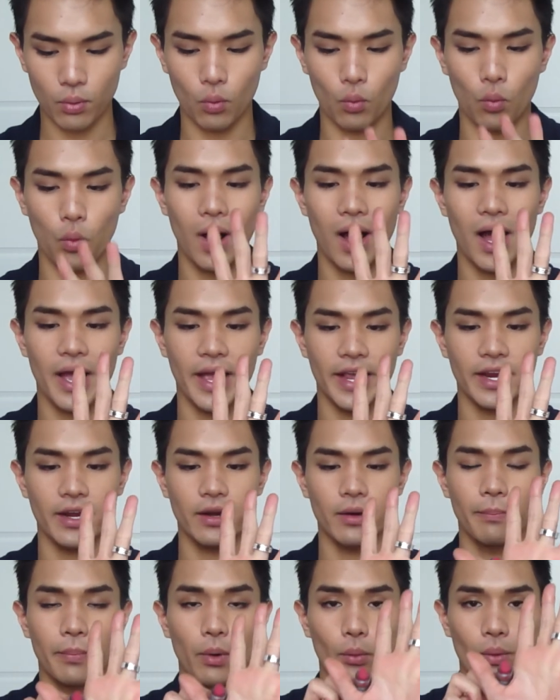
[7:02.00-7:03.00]
wine,
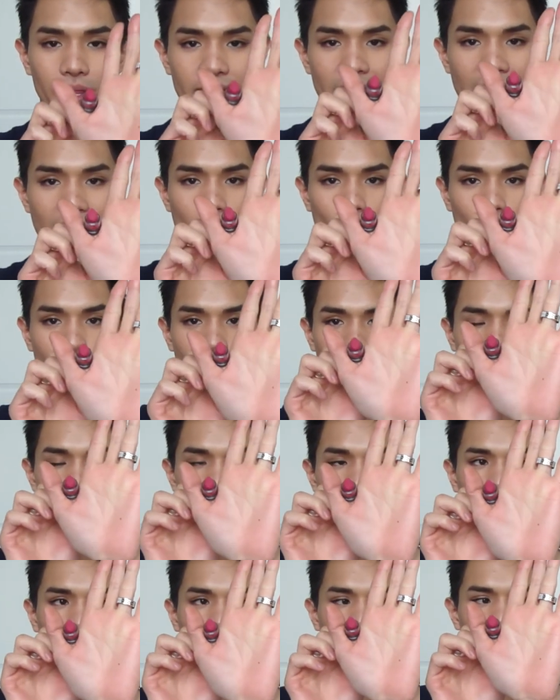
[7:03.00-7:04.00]
but without
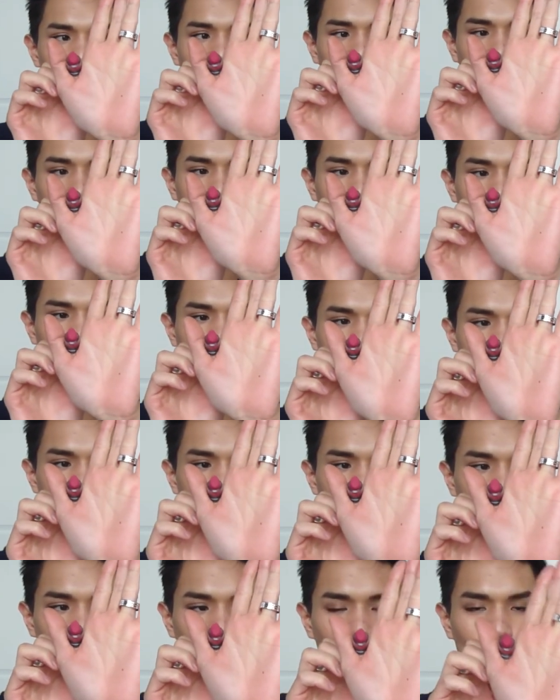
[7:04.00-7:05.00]
that
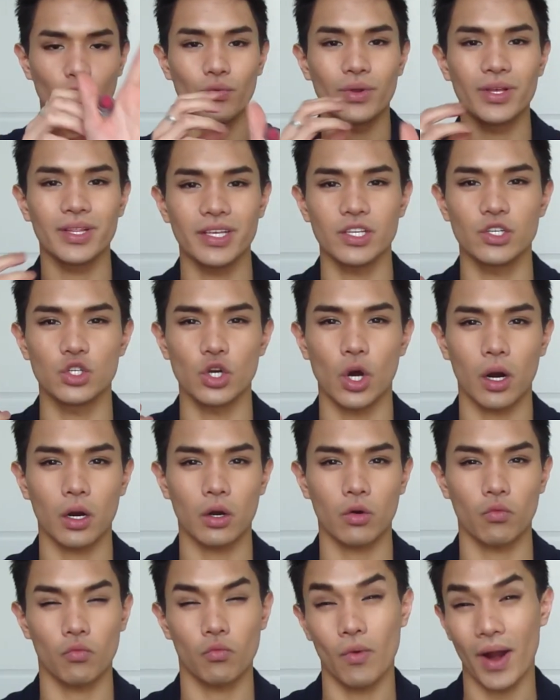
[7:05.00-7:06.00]
really dark
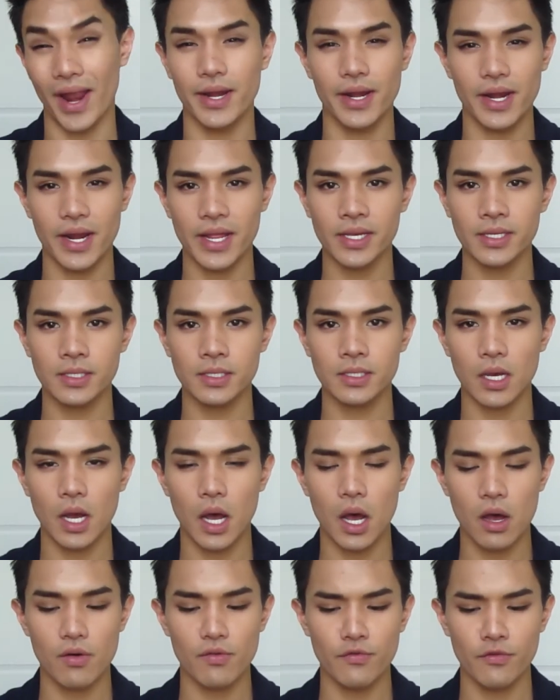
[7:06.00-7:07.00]
redness
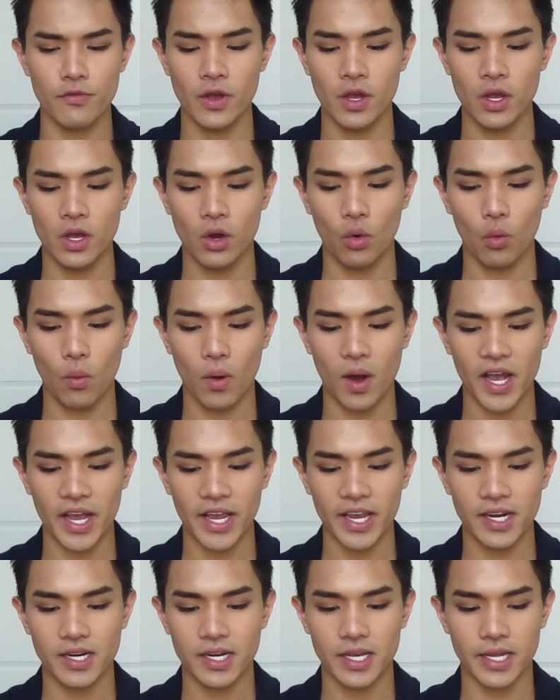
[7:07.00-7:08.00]
of
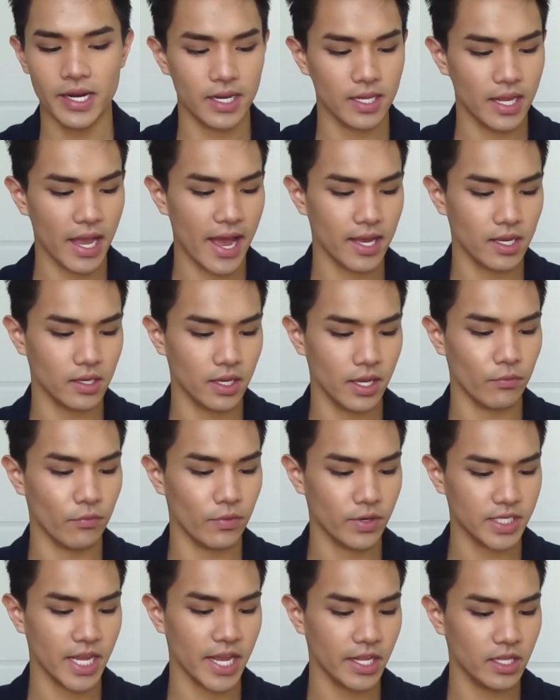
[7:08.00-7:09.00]
wine. It, it
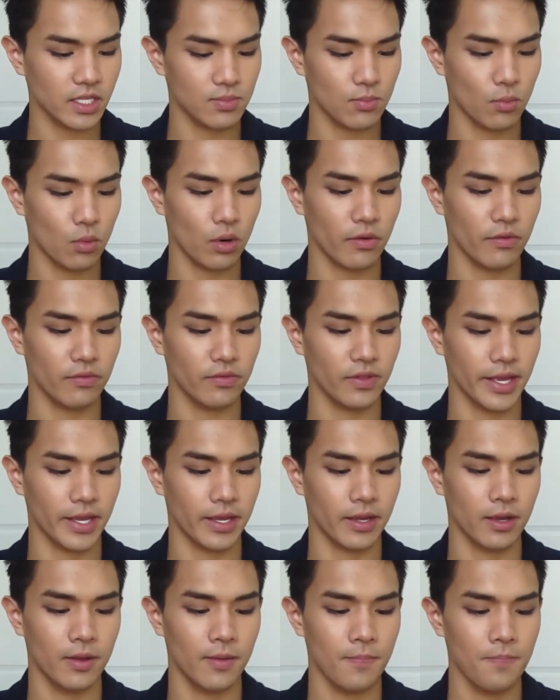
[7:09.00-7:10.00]
retains more of
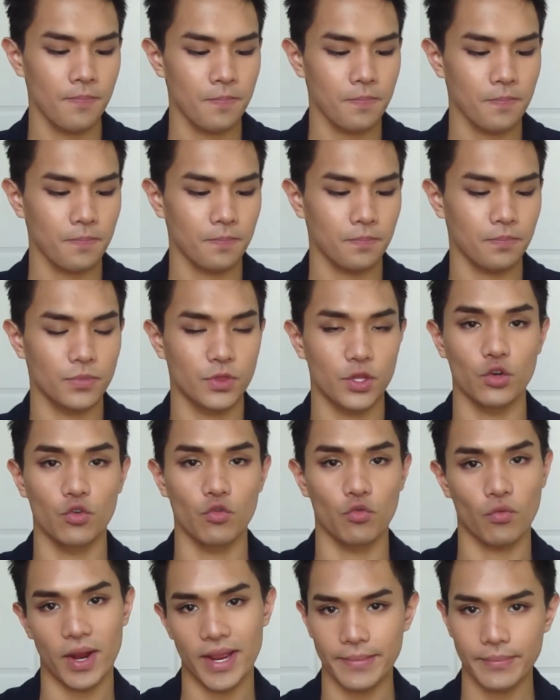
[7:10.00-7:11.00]
like the
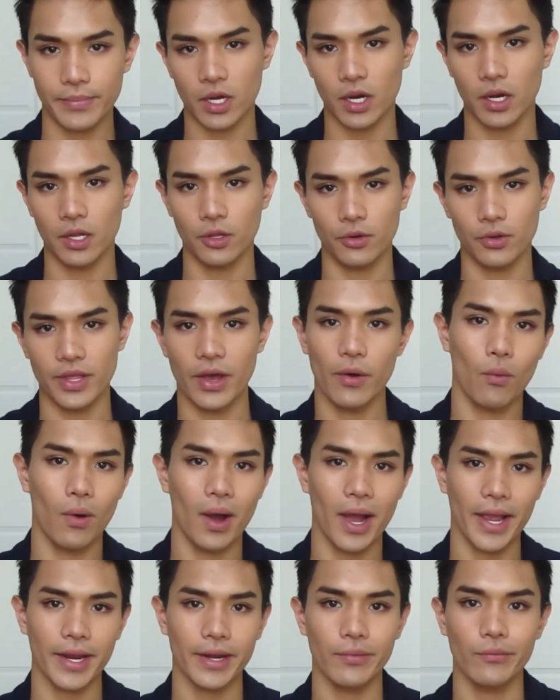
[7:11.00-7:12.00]
grape color that
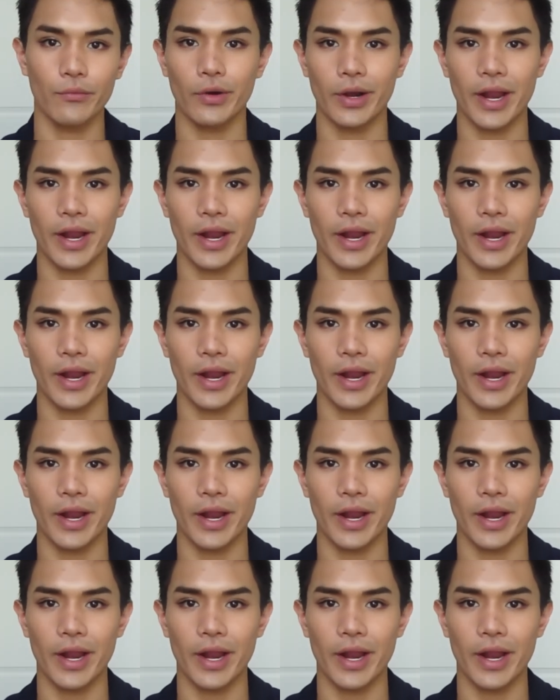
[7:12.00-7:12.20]
wine would